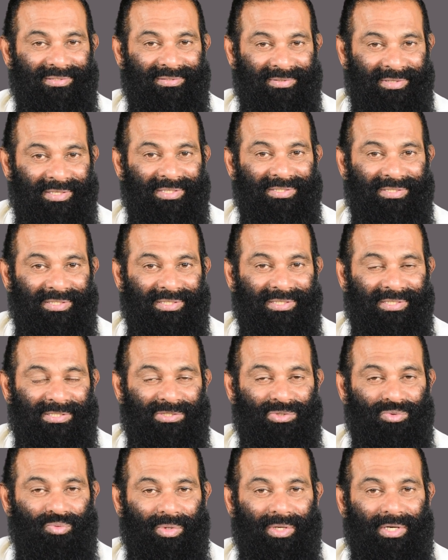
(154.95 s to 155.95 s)
Greeting
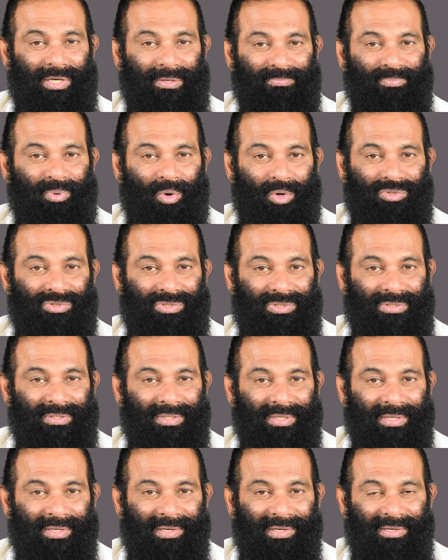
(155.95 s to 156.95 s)
is very
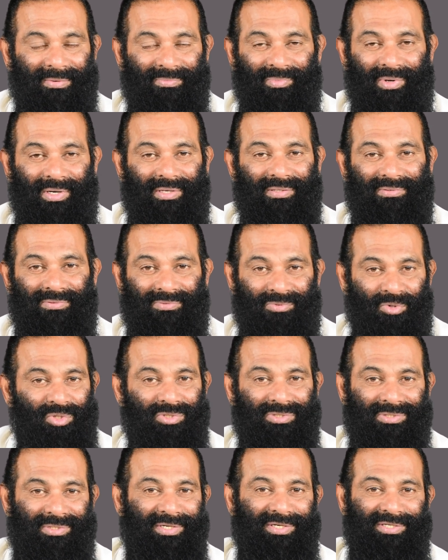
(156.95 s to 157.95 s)
important, but
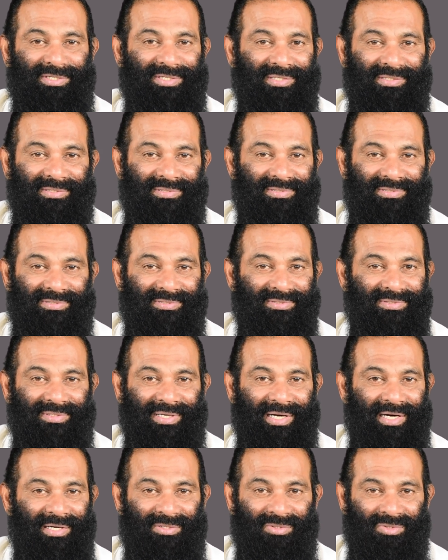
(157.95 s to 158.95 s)
those greetings
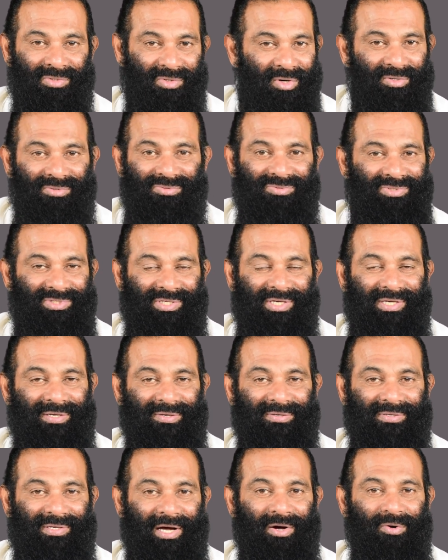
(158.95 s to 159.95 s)
are not
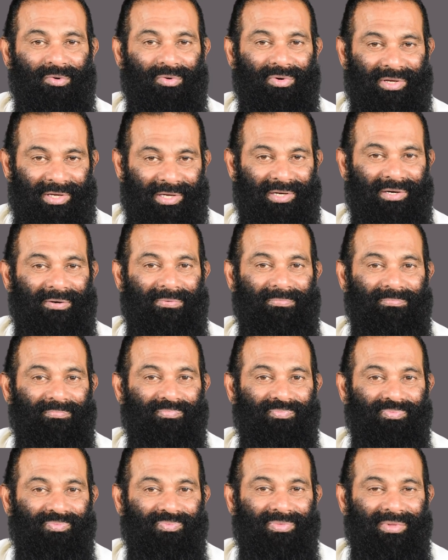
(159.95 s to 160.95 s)
there now here
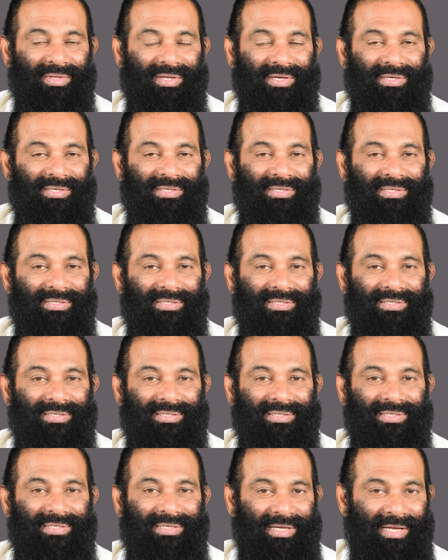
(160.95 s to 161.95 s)

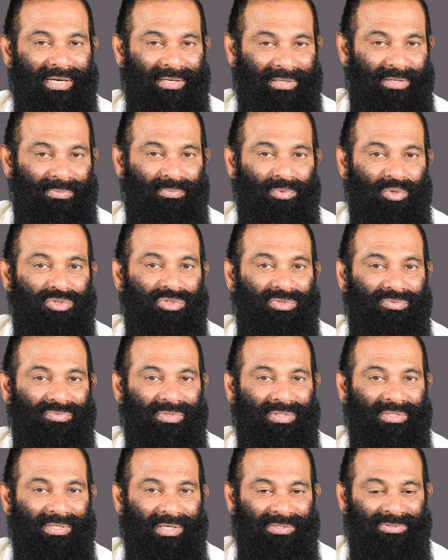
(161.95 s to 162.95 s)
and in most of
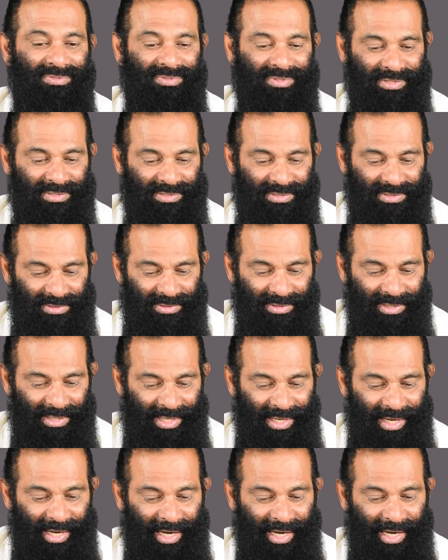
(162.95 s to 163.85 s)
the countries.